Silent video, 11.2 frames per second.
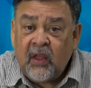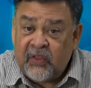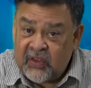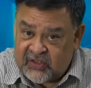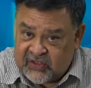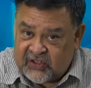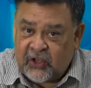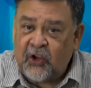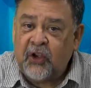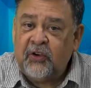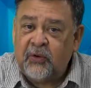This is the
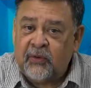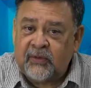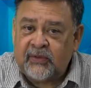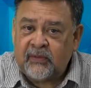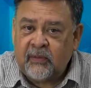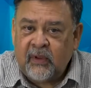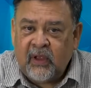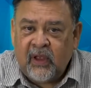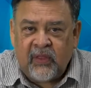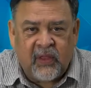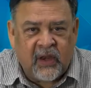good news.
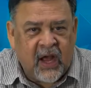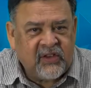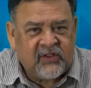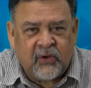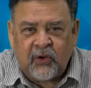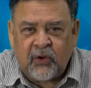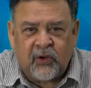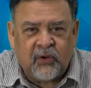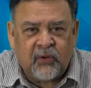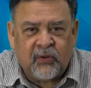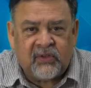The not so
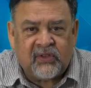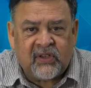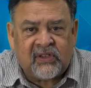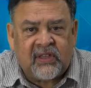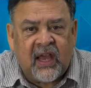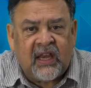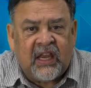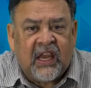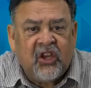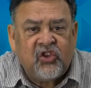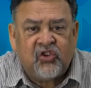good news is that
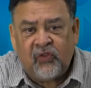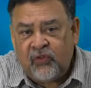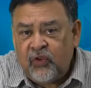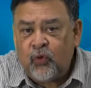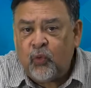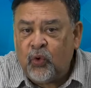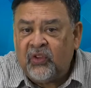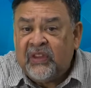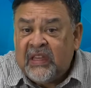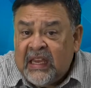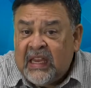each of you will
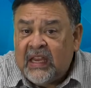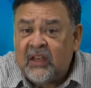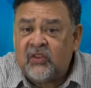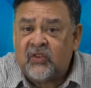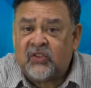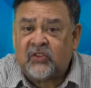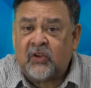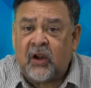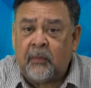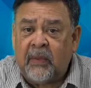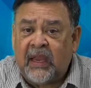need to
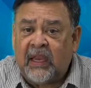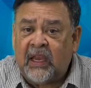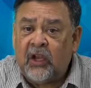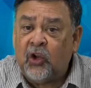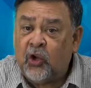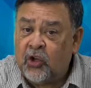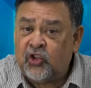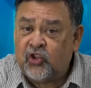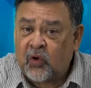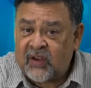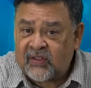start making good
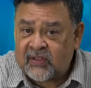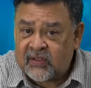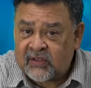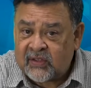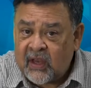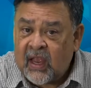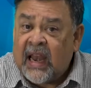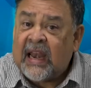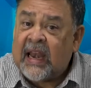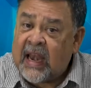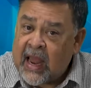choices
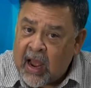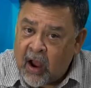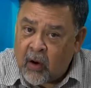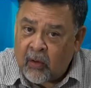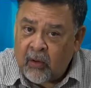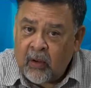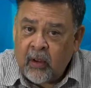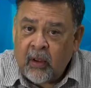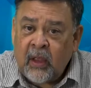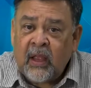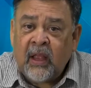now,
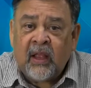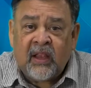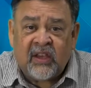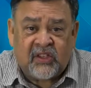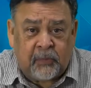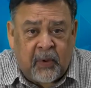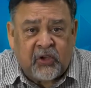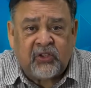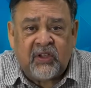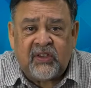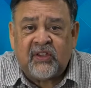
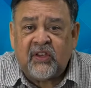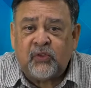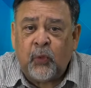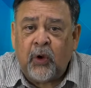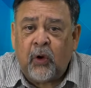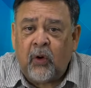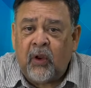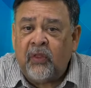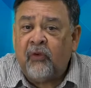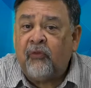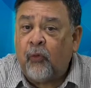especially since we are
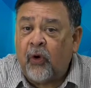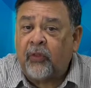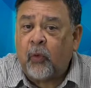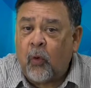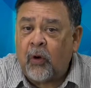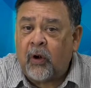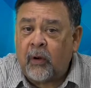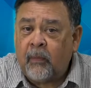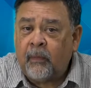in the fourth quarter.